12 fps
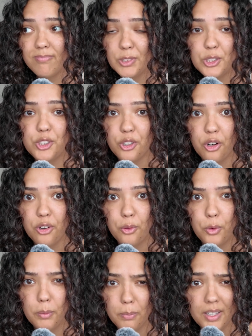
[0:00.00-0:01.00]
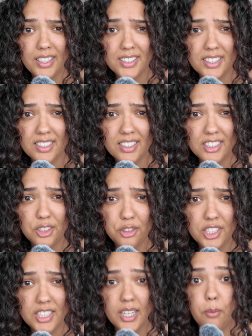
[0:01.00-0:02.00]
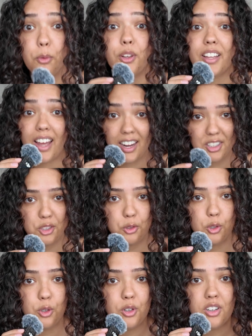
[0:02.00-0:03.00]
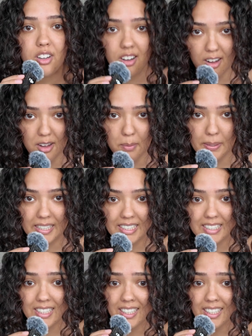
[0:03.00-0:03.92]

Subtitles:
start replacing the screen time with actual hobbies.